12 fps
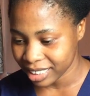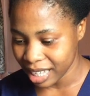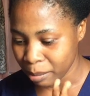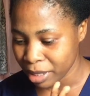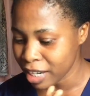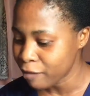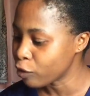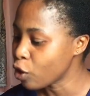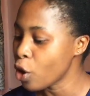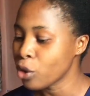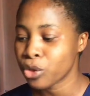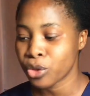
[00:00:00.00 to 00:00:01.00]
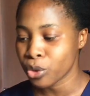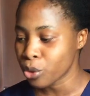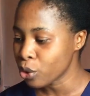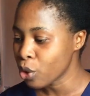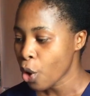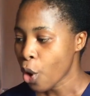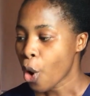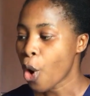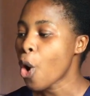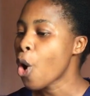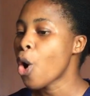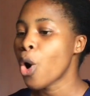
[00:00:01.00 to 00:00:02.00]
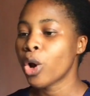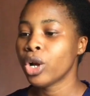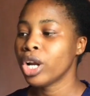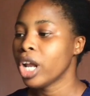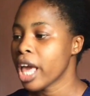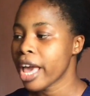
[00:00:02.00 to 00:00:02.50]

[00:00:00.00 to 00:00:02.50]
They've gone through all